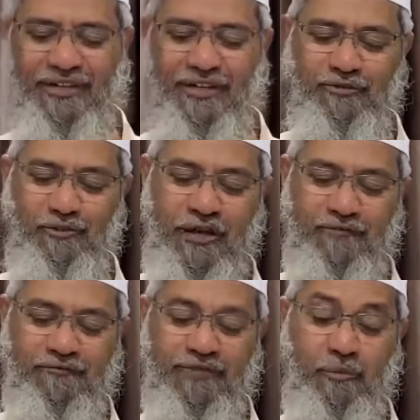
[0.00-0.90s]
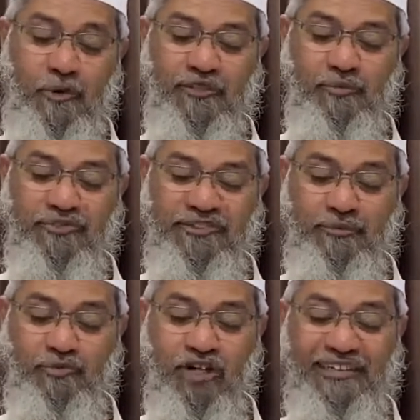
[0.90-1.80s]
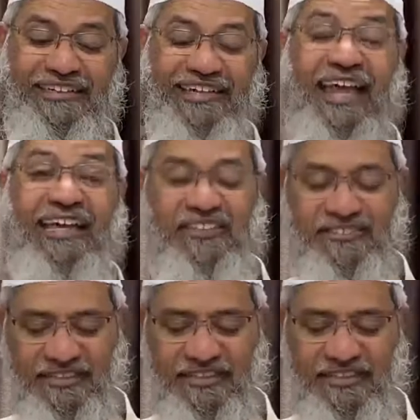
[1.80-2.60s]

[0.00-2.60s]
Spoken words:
So if suppose a Muslim doctor dies